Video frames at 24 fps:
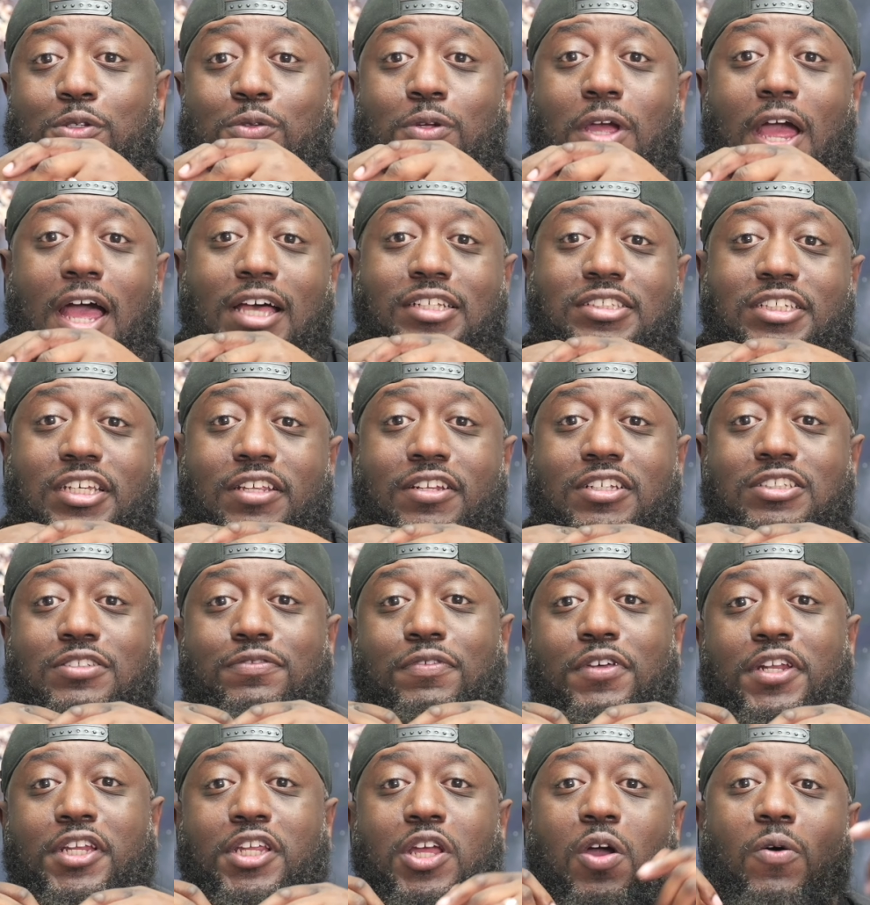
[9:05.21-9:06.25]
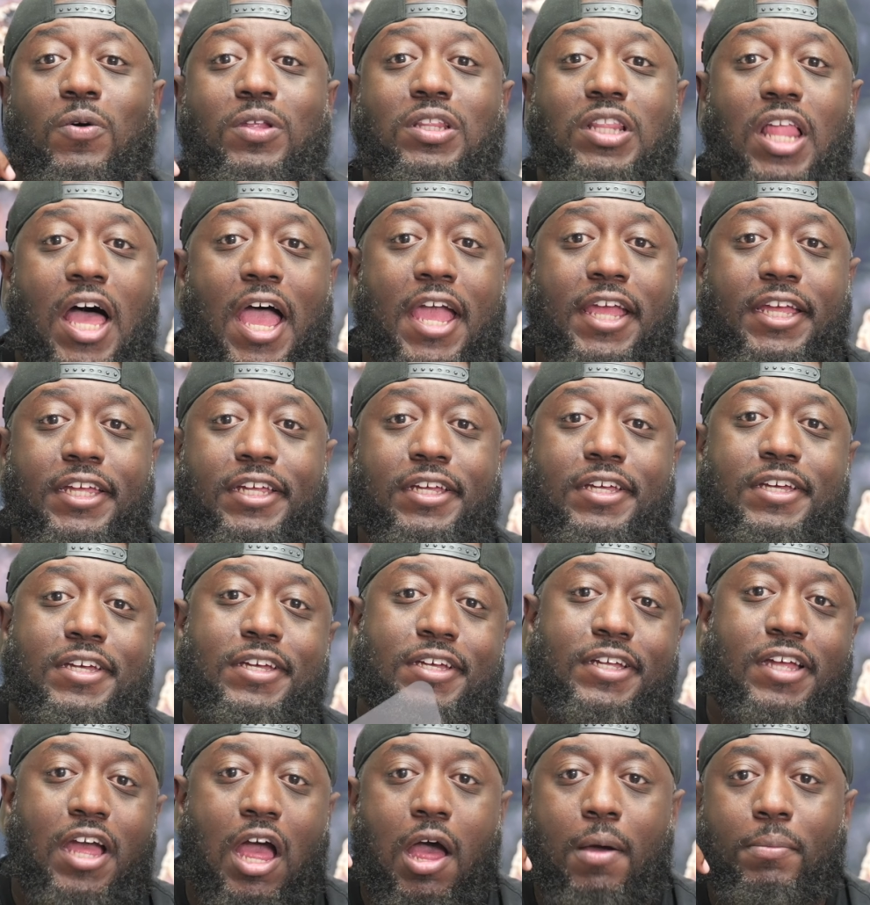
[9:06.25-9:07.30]
you guys give this video a like,
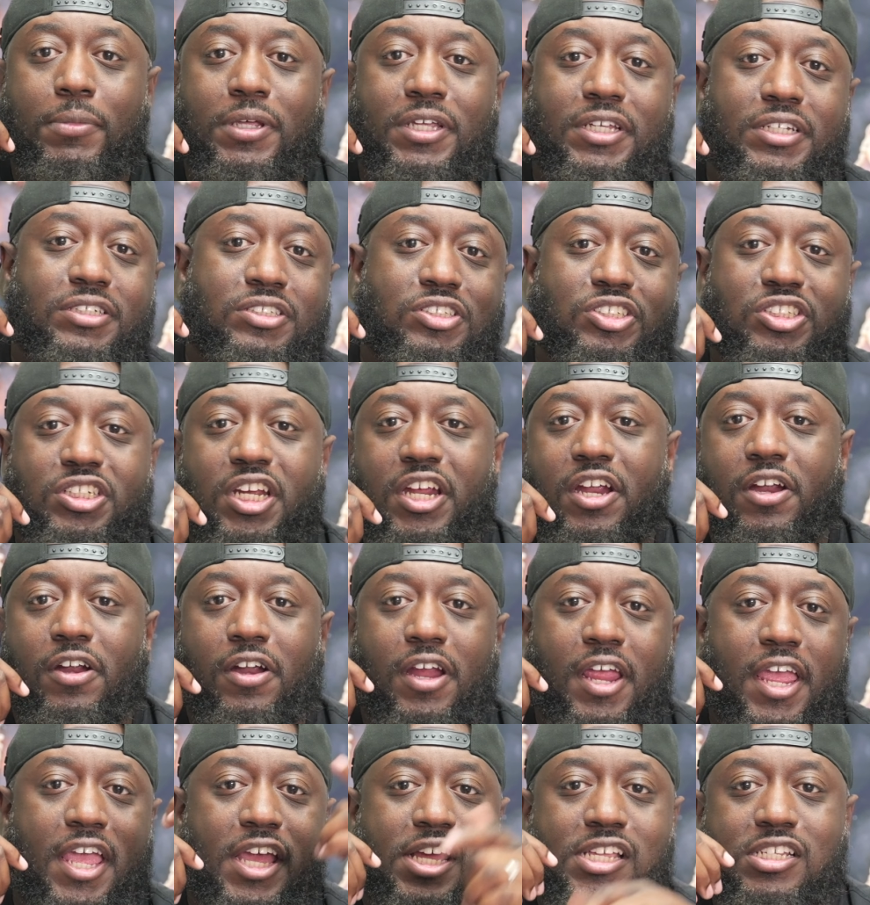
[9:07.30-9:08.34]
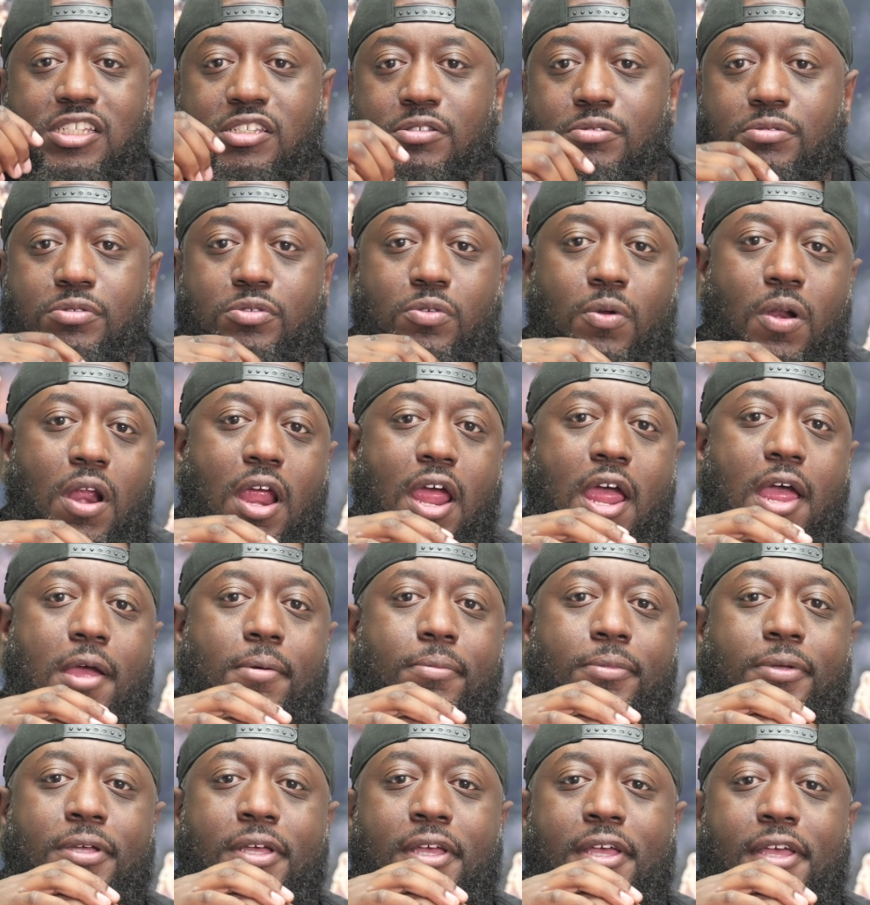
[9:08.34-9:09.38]
comment, share, and
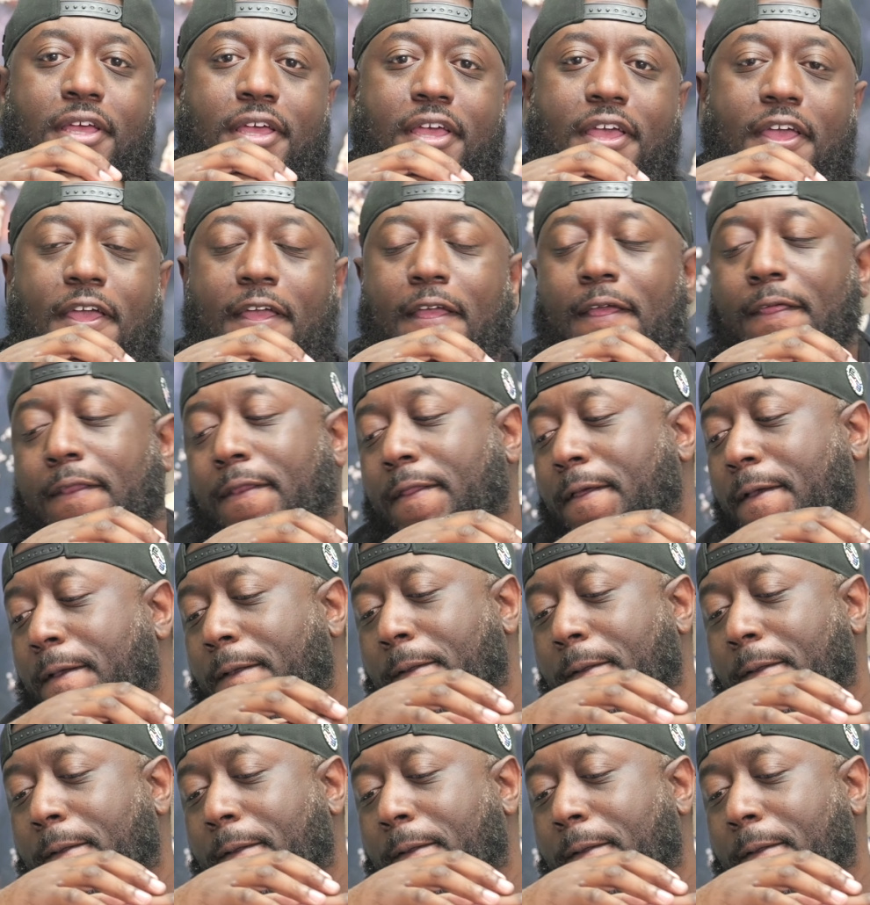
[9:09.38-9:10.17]
subscribe. And